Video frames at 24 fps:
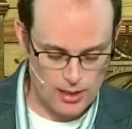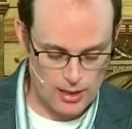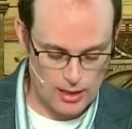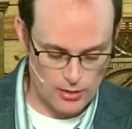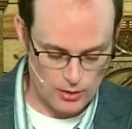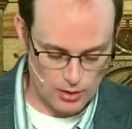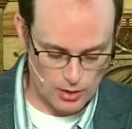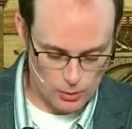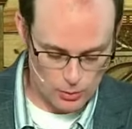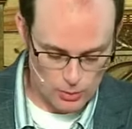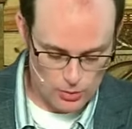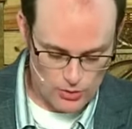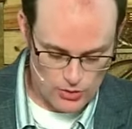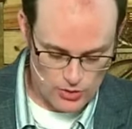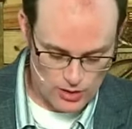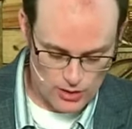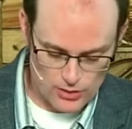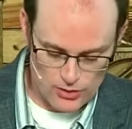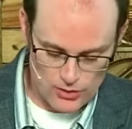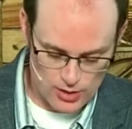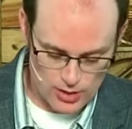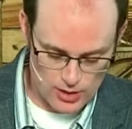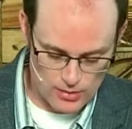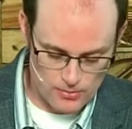And the Lord
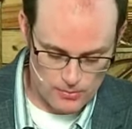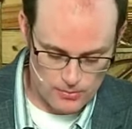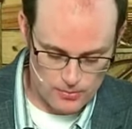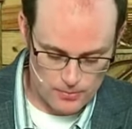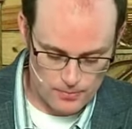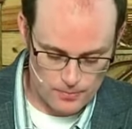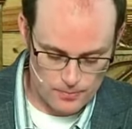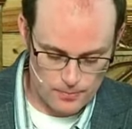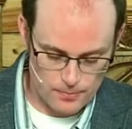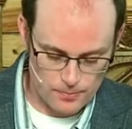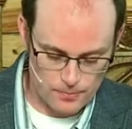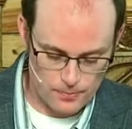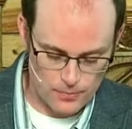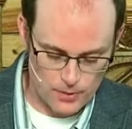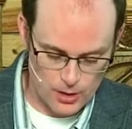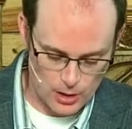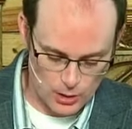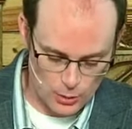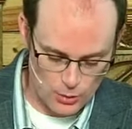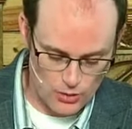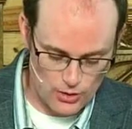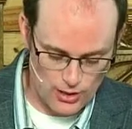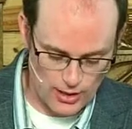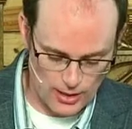said to him,
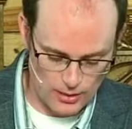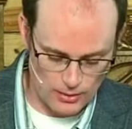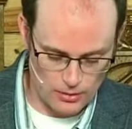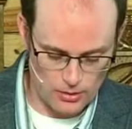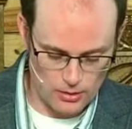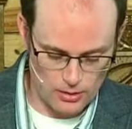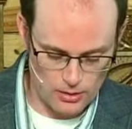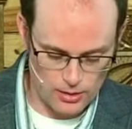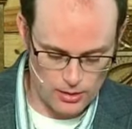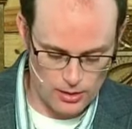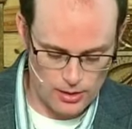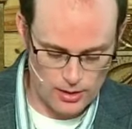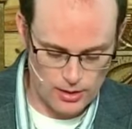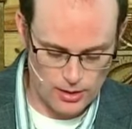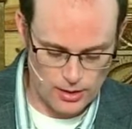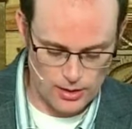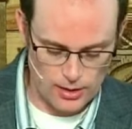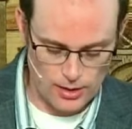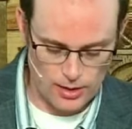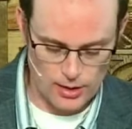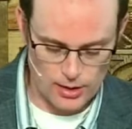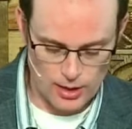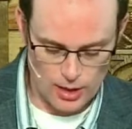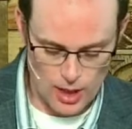Go down
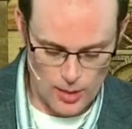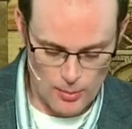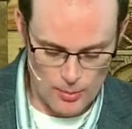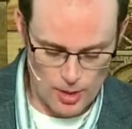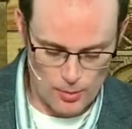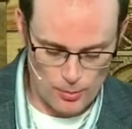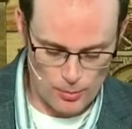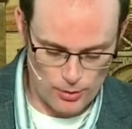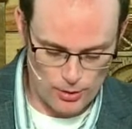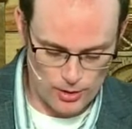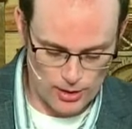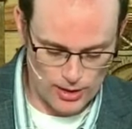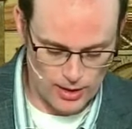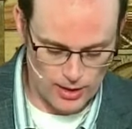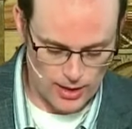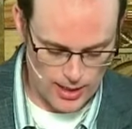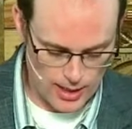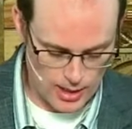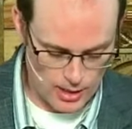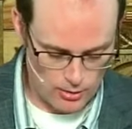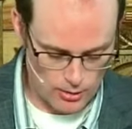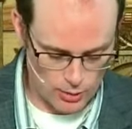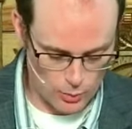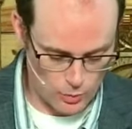and come up, bringing
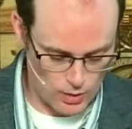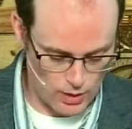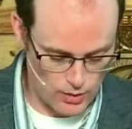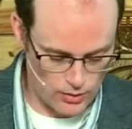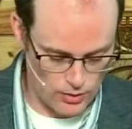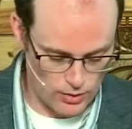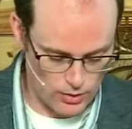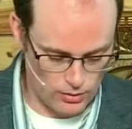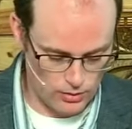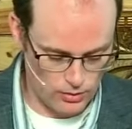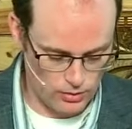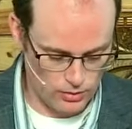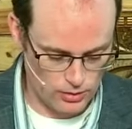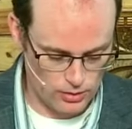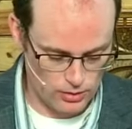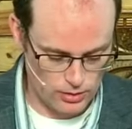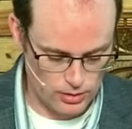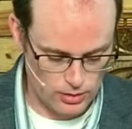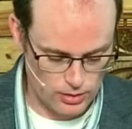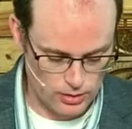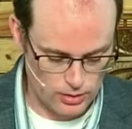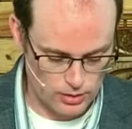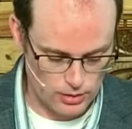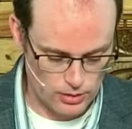Aaron with you,
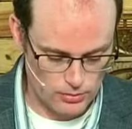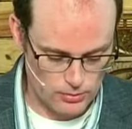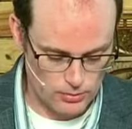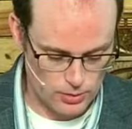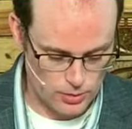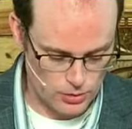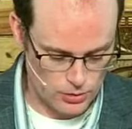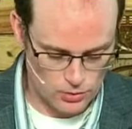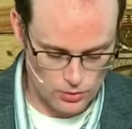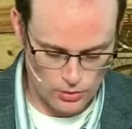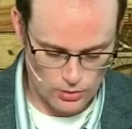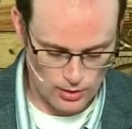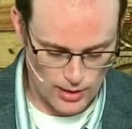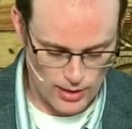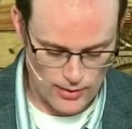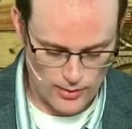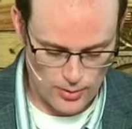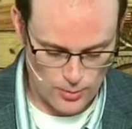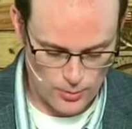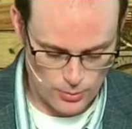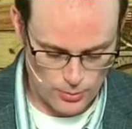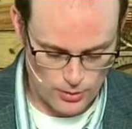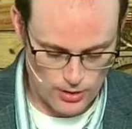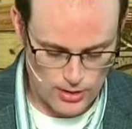but do not let
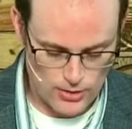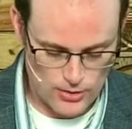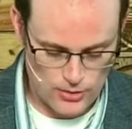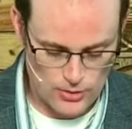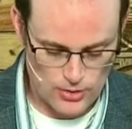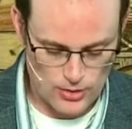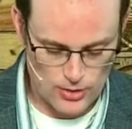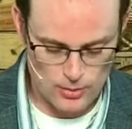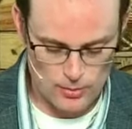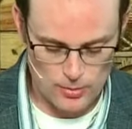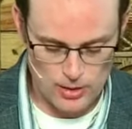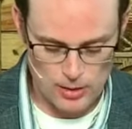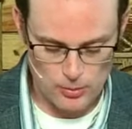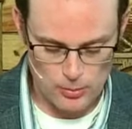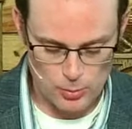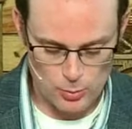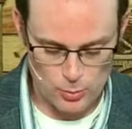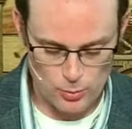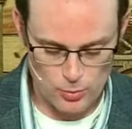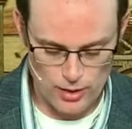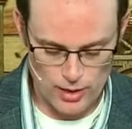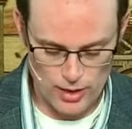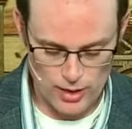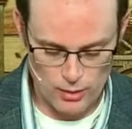the priests and the people
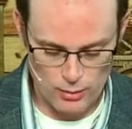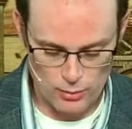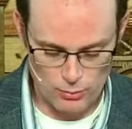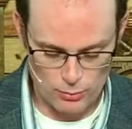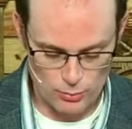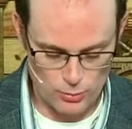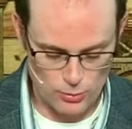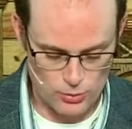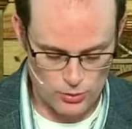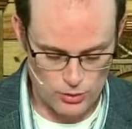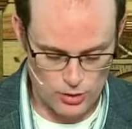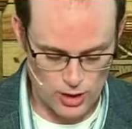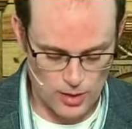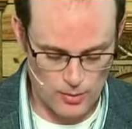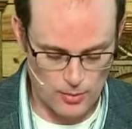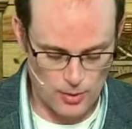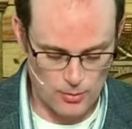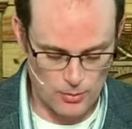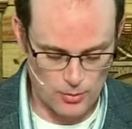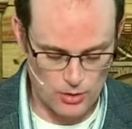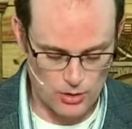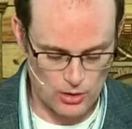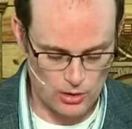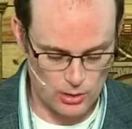break through to come
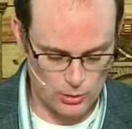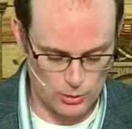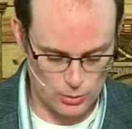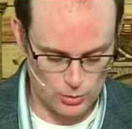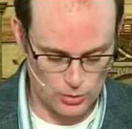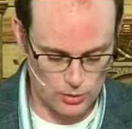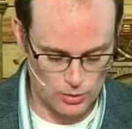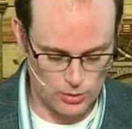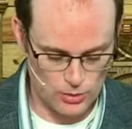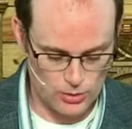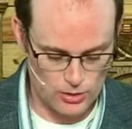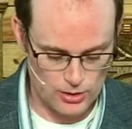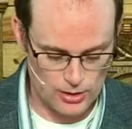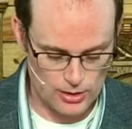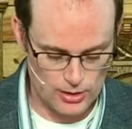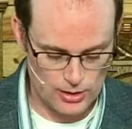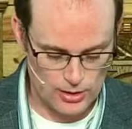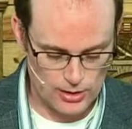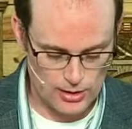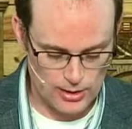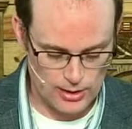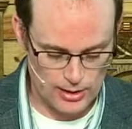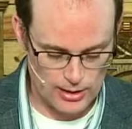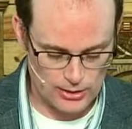up to the Lord,
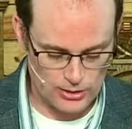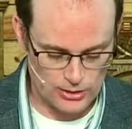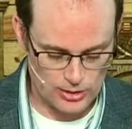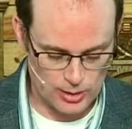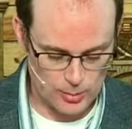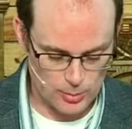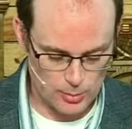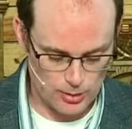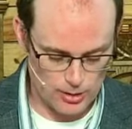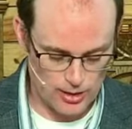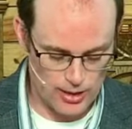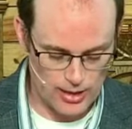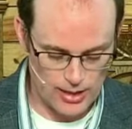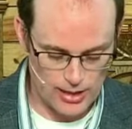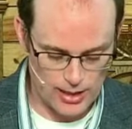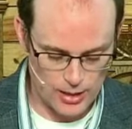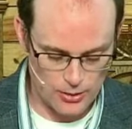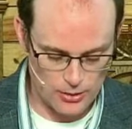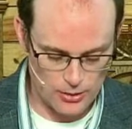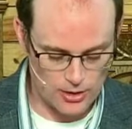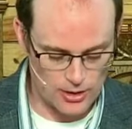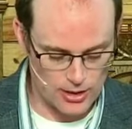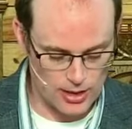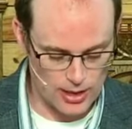lest he break
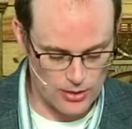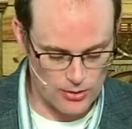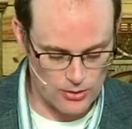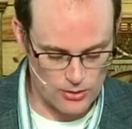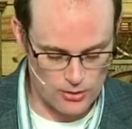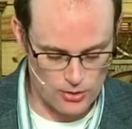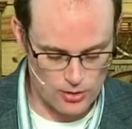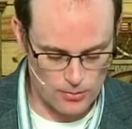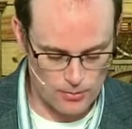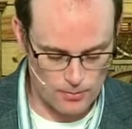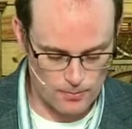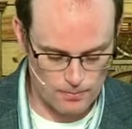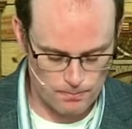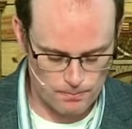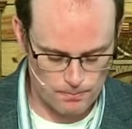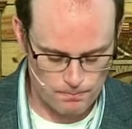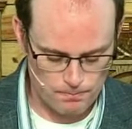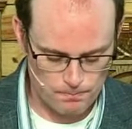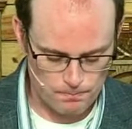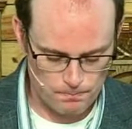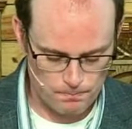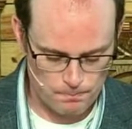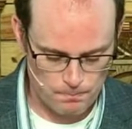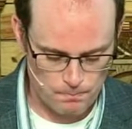out against them.
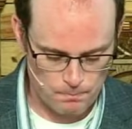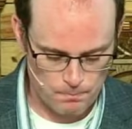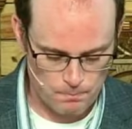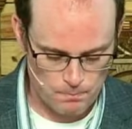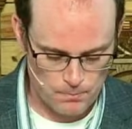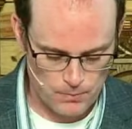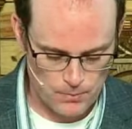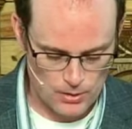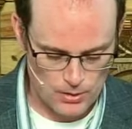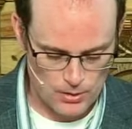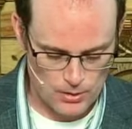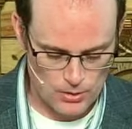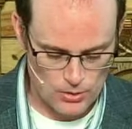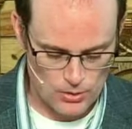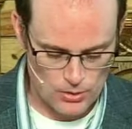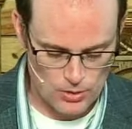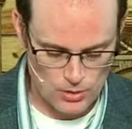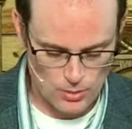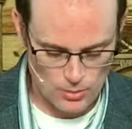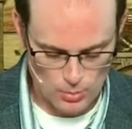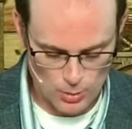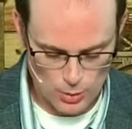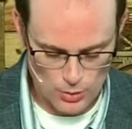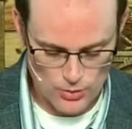
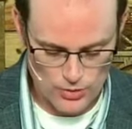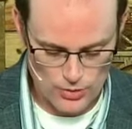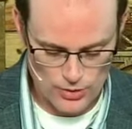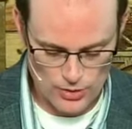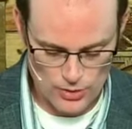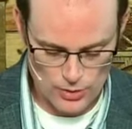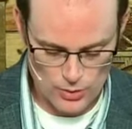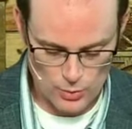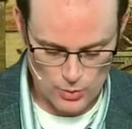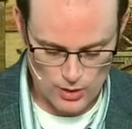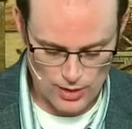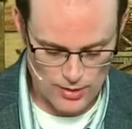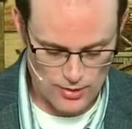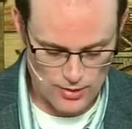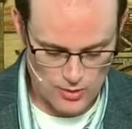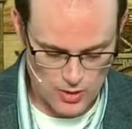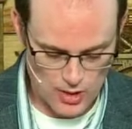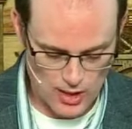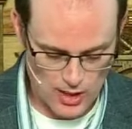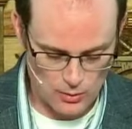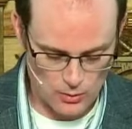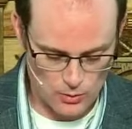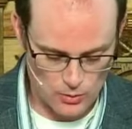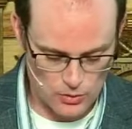So Moses went
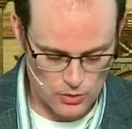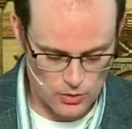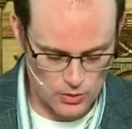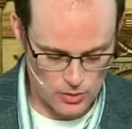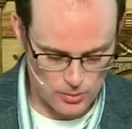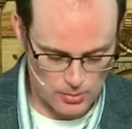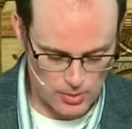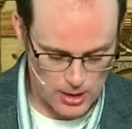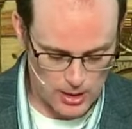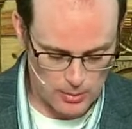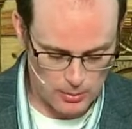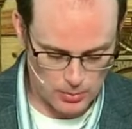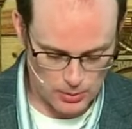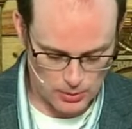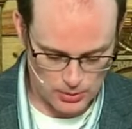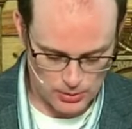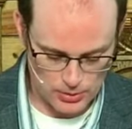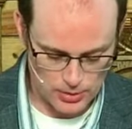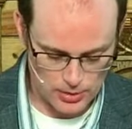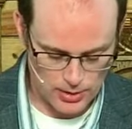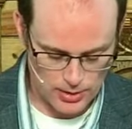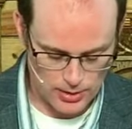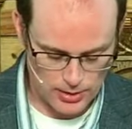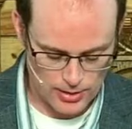down to the
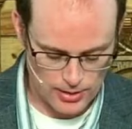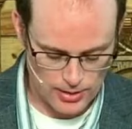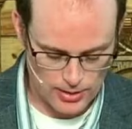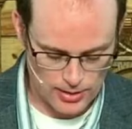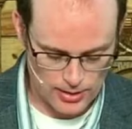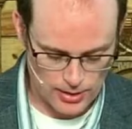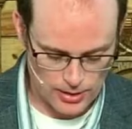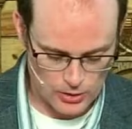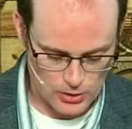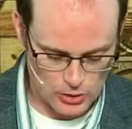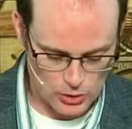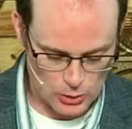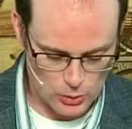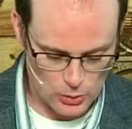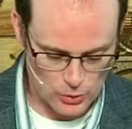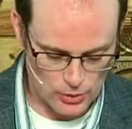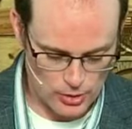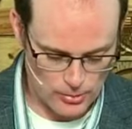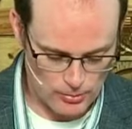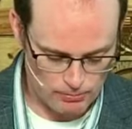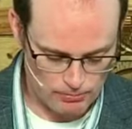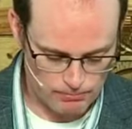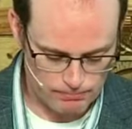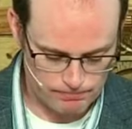people and told
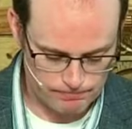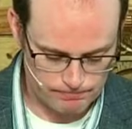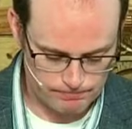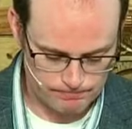them.